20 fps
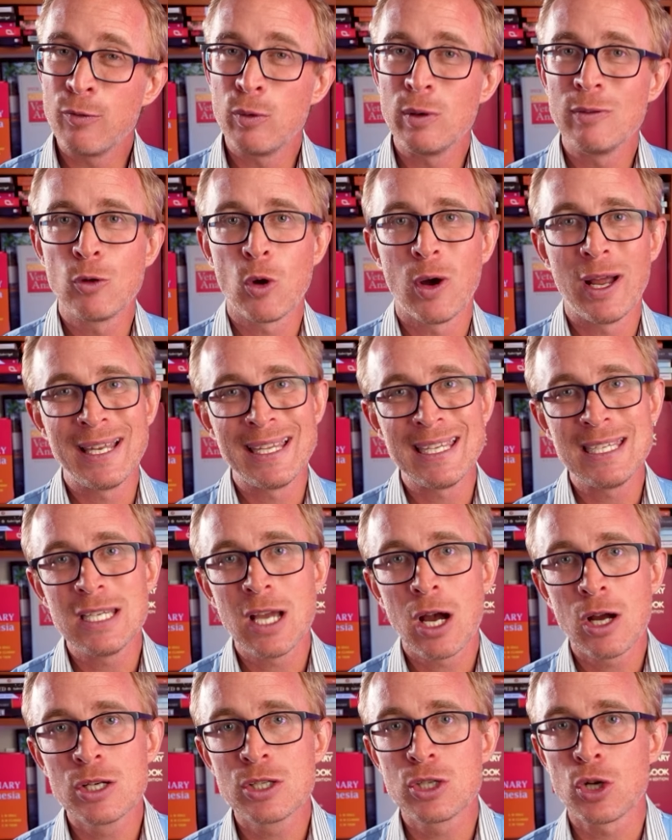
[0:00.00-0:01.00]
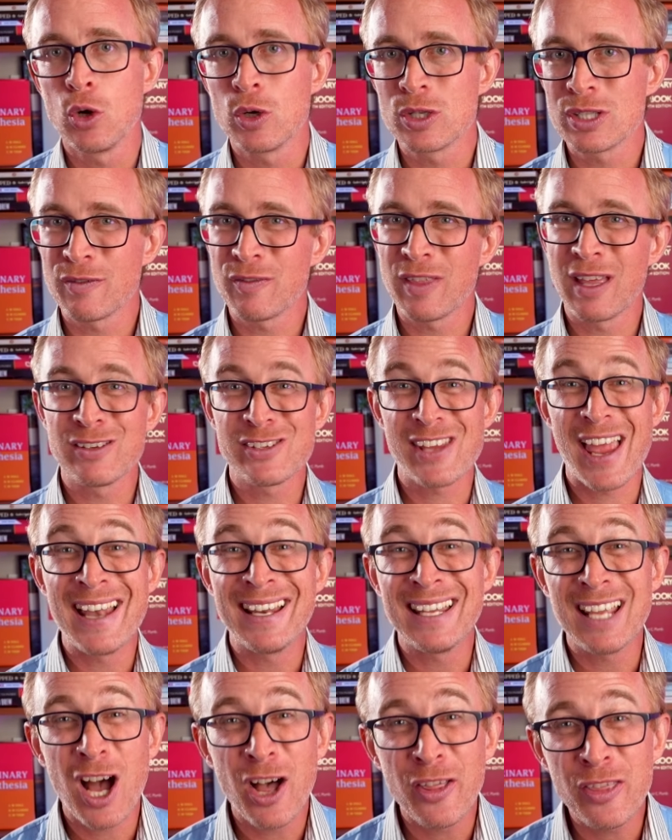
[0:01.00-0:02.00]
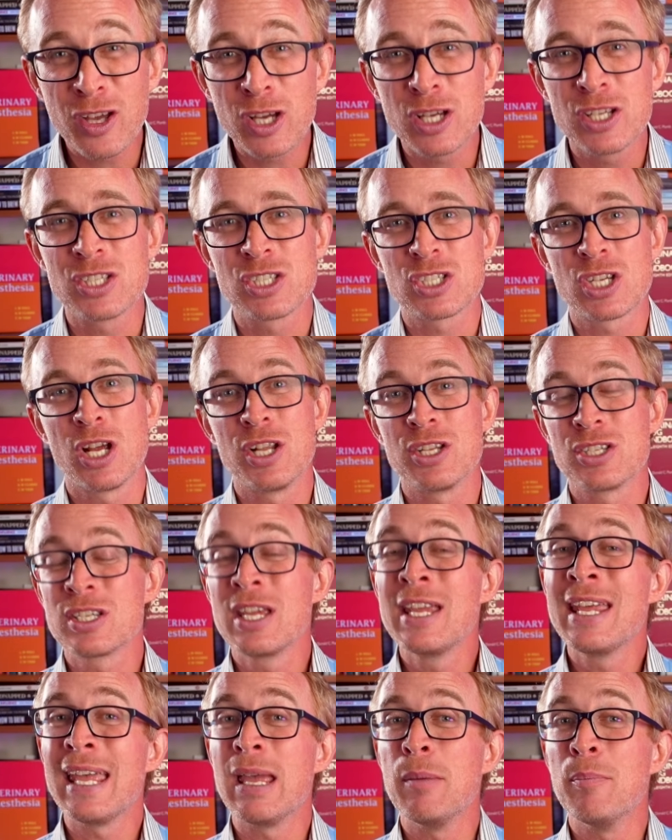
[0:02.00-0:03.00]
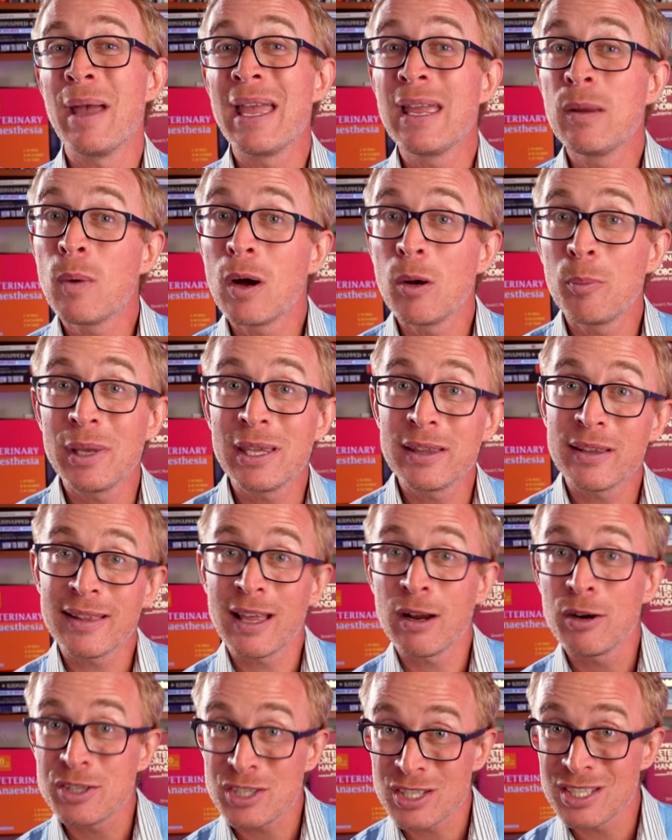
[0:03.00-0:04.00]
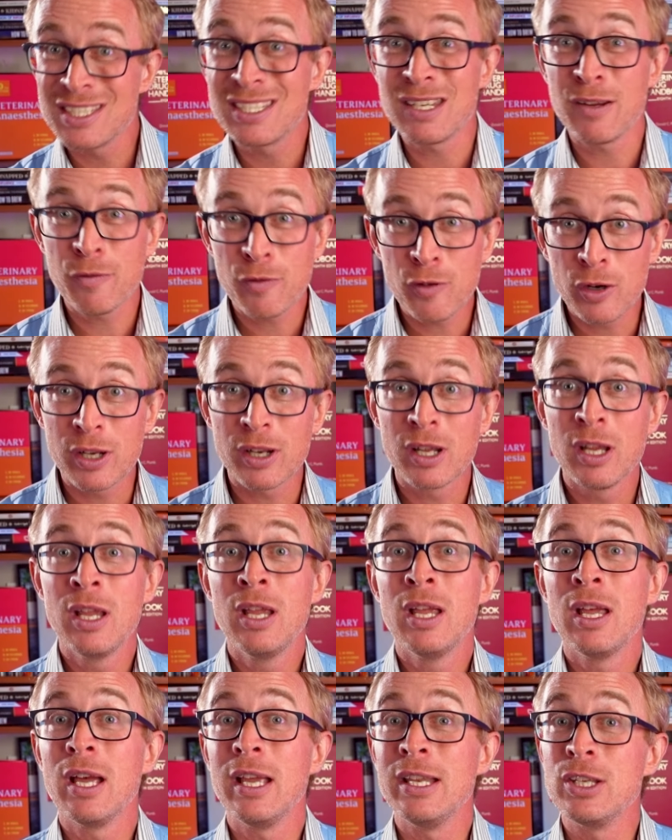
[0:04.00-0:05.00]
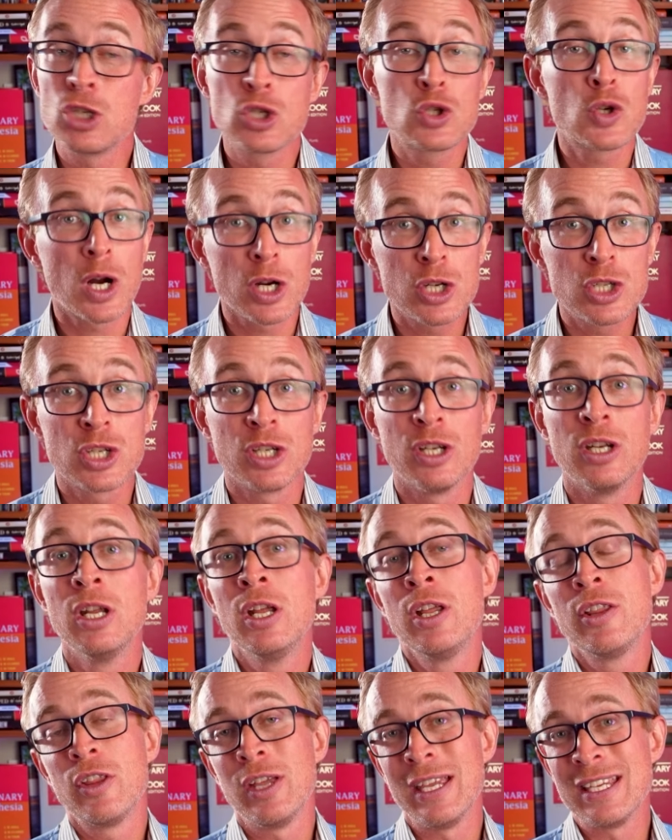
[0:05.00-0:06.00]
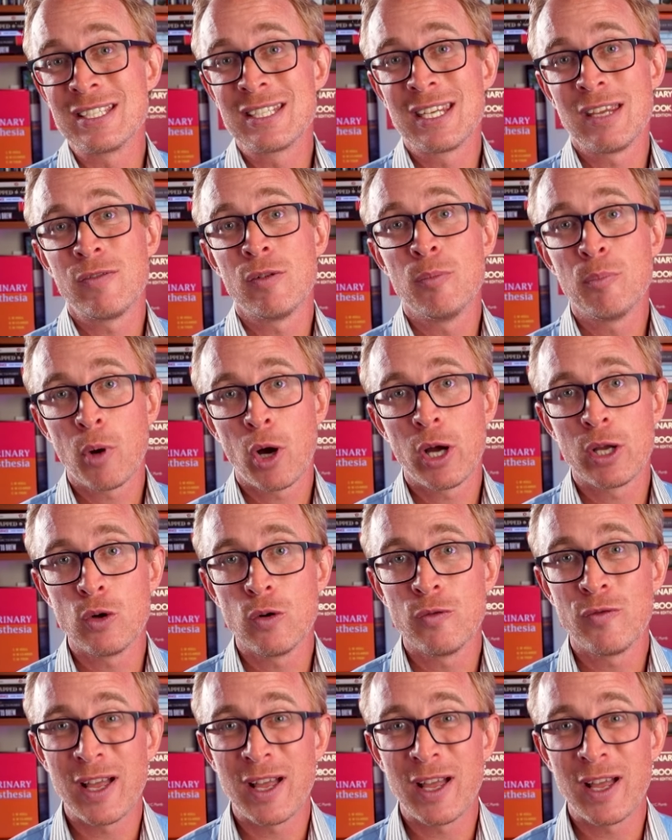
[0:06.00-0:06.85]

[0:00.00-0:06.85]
If we've got any young dogs, if there's any other concerns, it may well be that there is a different instruction that is given by your